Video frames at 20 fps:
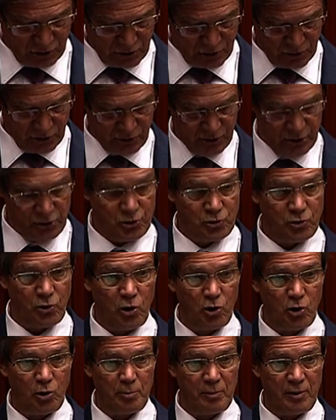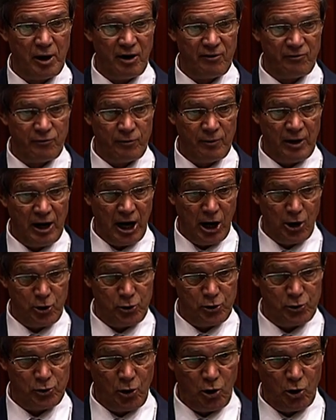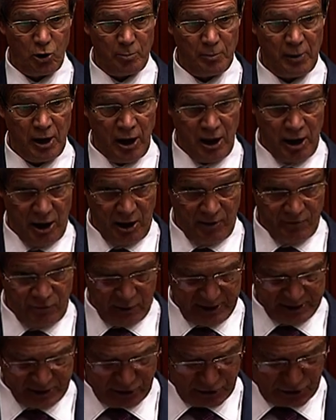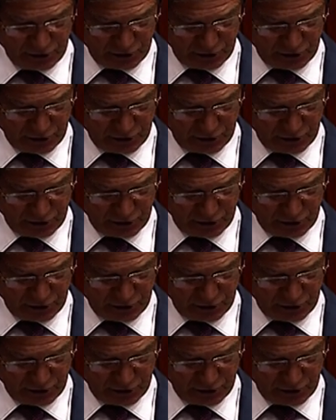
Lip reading: to the new home of our new home of Western